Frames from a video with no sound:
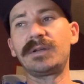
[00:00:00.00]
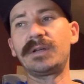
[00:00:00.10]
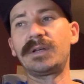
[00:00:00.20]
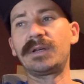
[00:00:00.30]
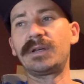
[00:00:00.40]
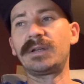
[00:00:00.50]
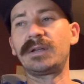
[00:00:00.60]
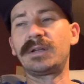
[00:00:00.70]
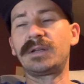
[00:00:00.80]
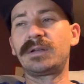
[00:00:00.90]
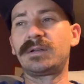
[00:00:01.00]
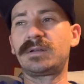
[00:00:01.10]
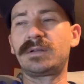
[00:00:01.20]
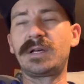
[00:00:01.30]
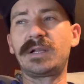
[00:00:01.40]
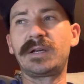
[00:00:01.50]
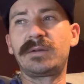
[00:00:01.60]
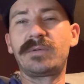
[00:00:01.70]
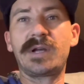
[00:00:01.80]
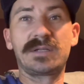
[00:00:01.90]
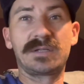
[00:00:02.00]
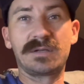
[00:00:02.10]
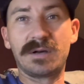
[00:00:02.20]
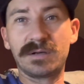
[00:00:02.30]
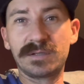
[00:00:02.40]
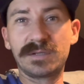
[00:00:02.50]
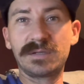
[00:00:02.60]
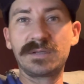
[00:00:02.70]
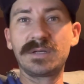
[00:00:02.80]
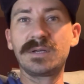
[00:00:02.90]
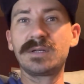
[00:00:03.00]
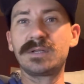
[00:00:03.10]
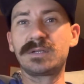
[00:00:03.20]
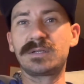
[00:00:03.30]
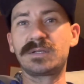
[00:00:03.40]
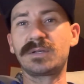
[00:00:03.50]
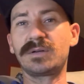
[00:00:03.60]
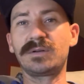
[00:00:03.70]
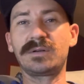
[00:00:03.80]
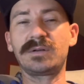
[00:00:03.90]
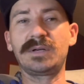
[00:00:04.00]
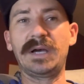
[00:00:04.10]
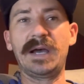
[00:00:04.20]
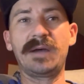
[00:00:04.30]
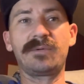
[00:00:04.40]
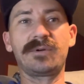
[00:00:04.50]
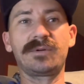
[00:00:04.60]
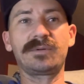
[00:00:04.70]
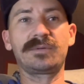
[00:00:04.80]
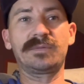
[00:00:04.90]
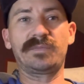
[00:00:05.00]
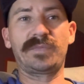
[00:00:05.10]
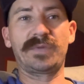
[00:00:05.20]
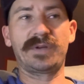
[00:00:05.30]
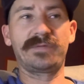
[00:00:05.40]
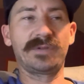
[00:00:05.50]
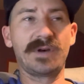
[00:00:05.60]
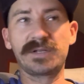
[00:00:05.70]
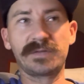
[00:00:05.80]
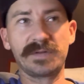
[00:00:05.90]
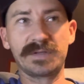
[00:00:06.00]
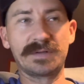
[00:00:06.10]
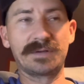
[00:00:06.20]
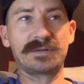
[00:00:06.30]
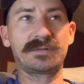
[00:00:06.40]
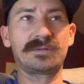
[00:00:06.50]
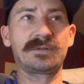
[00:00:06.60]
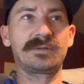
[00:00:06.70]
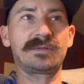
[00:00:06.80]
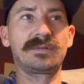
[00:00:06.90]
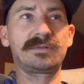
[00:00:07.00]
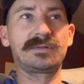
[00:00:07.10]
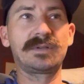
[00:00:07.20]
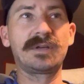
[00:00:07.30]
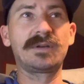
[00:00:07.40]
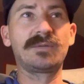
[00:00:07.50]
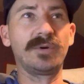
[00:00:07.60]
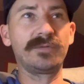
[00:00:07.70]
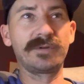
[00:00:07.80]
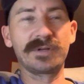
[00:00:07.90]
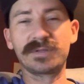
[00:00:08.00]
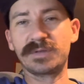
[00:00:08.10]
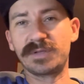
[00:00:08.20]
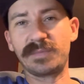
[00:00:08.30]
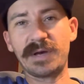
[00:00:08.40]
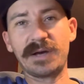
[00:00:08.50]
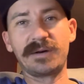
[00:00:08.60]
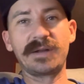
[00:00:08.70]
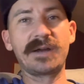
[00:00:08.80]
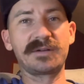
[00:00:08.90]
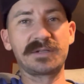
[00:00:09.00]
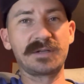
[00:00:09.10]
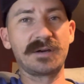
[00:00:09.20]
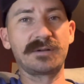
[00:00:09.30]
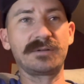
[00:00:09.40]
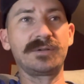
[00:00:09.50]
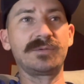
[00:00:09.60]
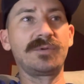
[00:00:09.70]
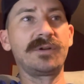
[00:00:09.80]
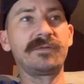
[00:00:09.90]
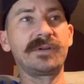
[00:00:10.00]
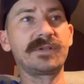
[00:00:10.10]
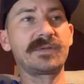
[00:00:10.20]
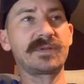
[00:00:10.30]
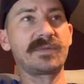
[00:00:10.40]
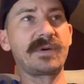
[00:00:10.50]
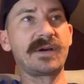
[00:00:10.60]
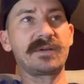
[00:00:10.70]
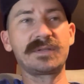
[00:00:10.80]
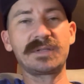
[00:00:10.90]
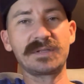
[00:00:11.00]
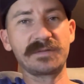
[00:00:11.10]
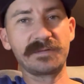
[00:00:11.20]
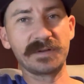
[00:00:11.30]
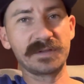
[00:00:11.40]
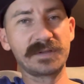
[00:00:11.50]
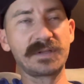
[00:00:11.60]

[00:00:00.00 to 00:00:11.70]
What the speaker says: And I like writing songs, so I wrote like a philosophy song where one verse was about Aristotle and one verse was about Sisyphus.